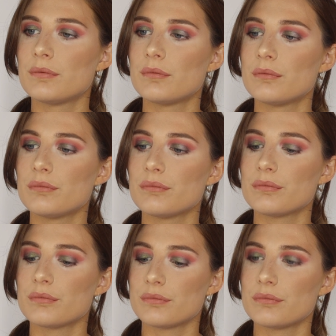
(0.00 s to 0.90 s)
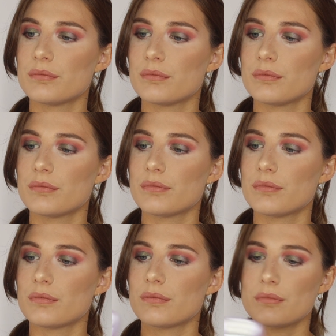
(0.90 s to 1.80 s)

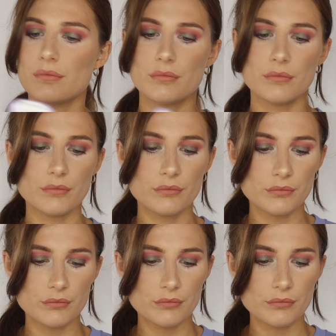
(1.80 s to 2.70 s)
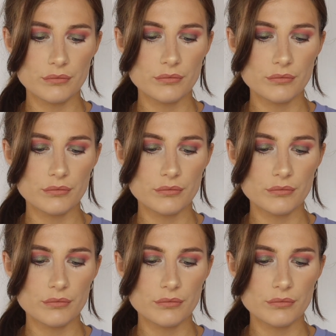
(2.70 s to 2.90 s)
Nobody speaks.